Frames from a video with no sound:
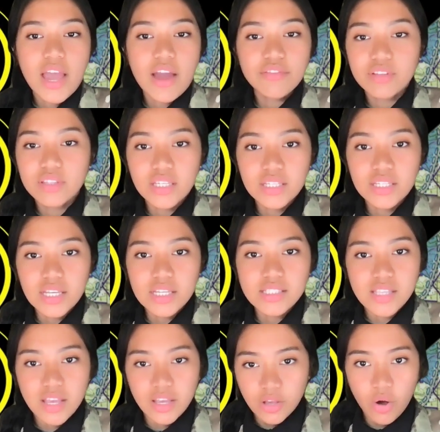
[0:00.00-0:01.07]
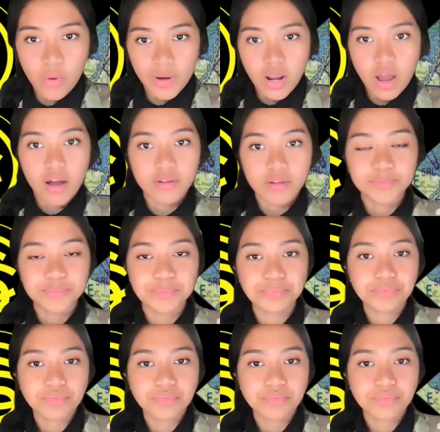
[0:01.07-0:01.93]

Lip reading: everything that's like going on